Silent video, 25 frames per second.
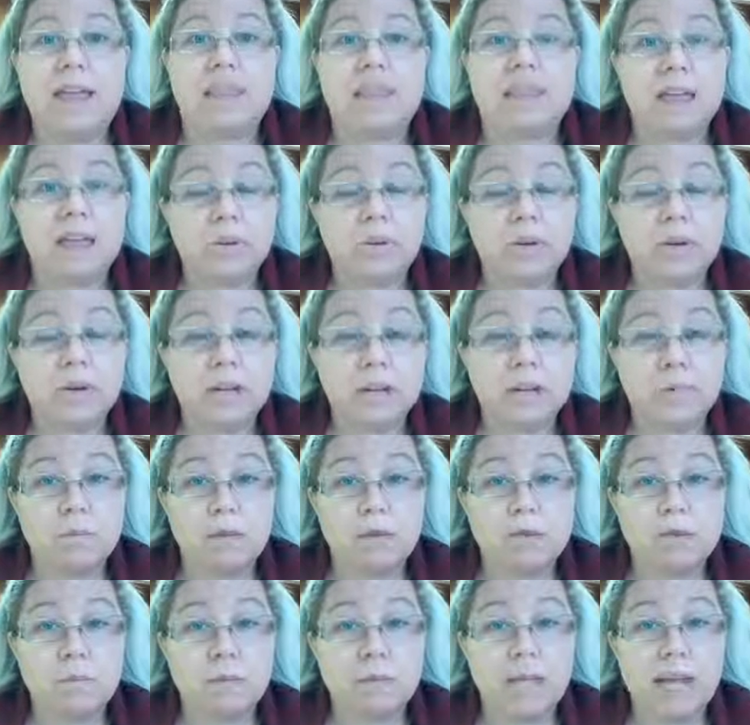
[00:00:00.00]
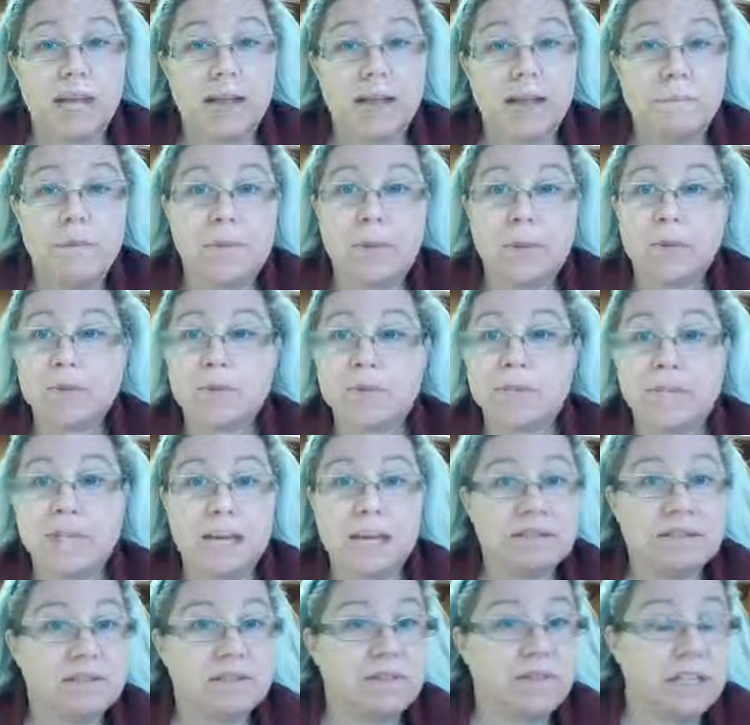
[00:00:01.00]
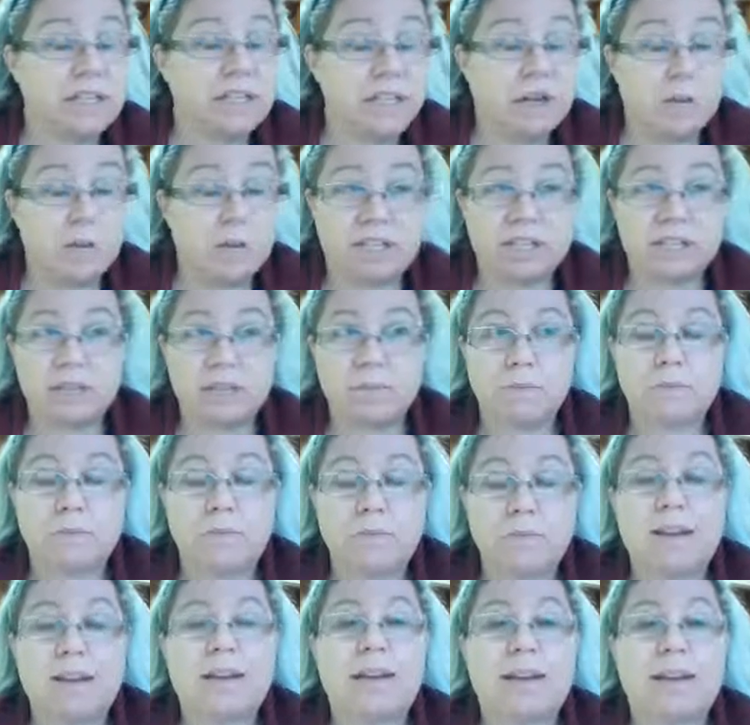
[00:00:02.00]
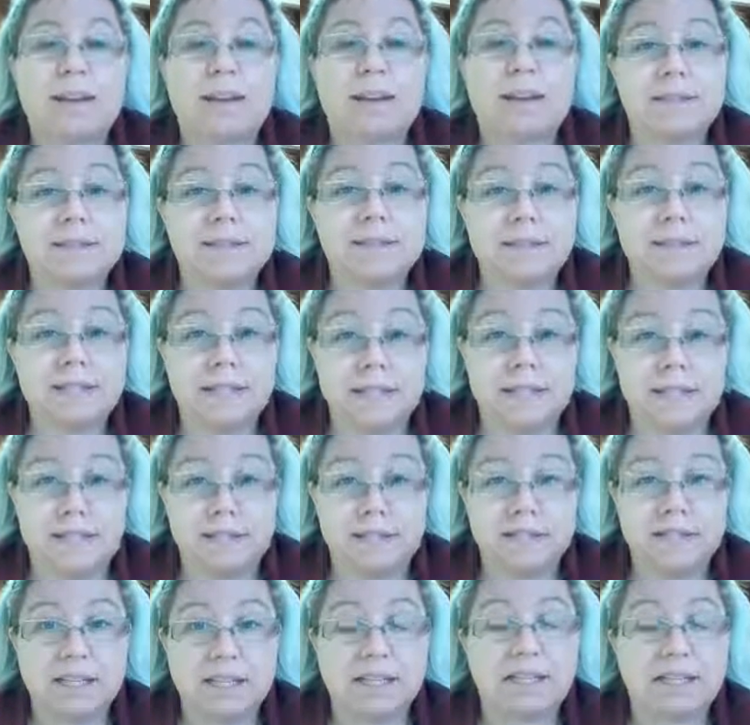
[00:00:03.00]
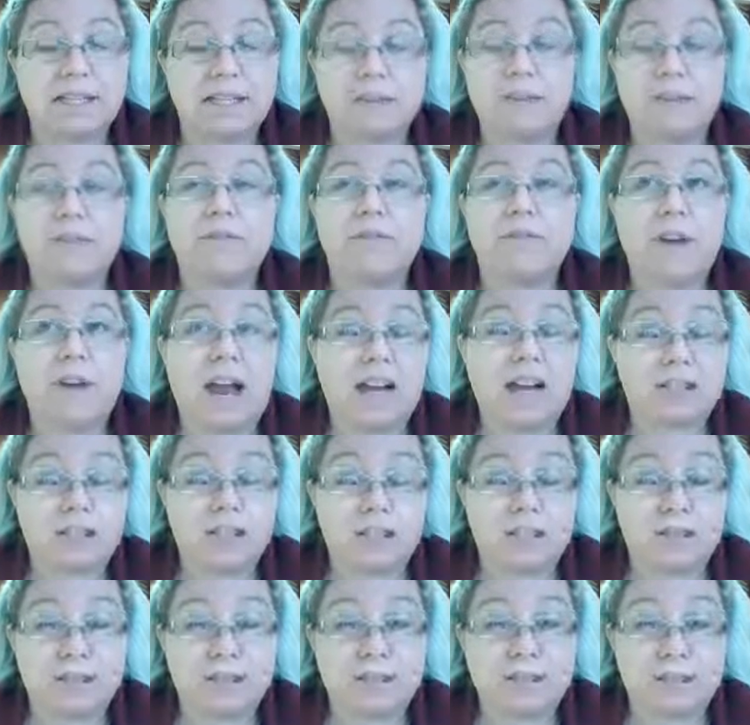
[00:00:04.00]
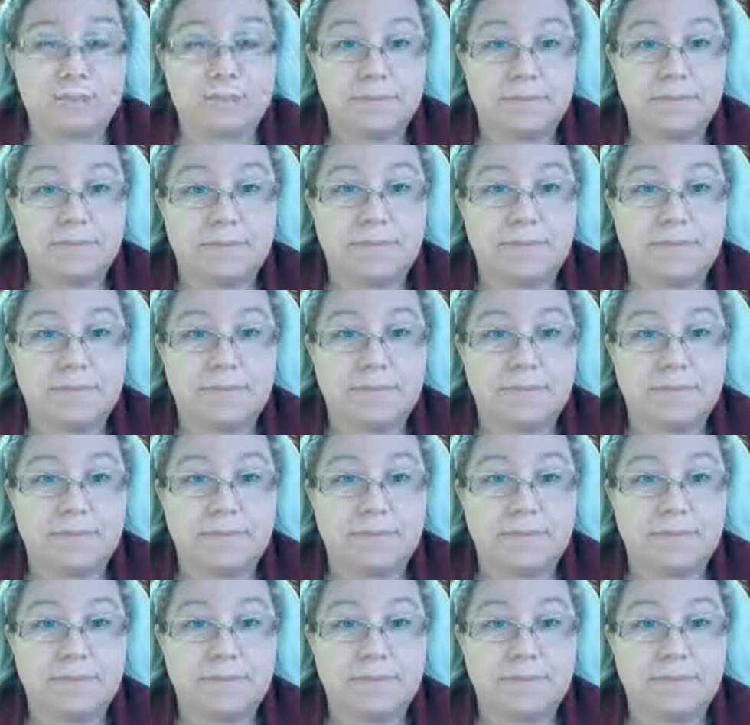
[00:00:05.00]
Then we're going to multiply both sides of the equation by that LCD to clear the fractions.